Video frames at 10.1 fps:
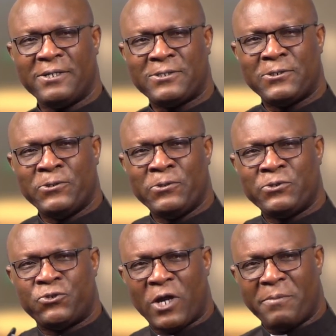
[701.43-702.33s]
to
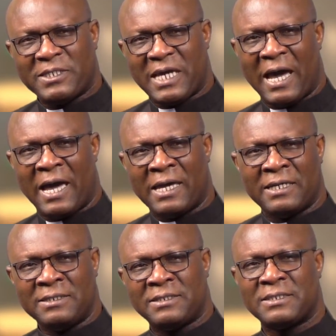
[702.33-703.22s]

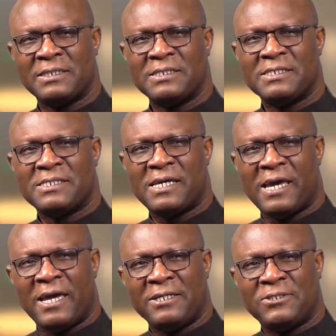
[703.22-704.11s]
dramatize
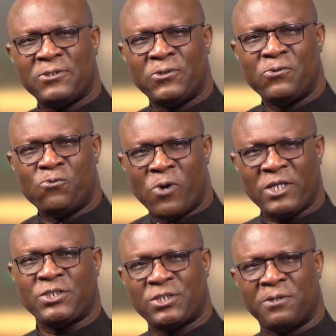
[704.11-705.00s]
and to
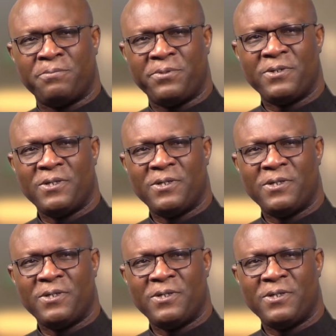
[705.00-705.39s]
worship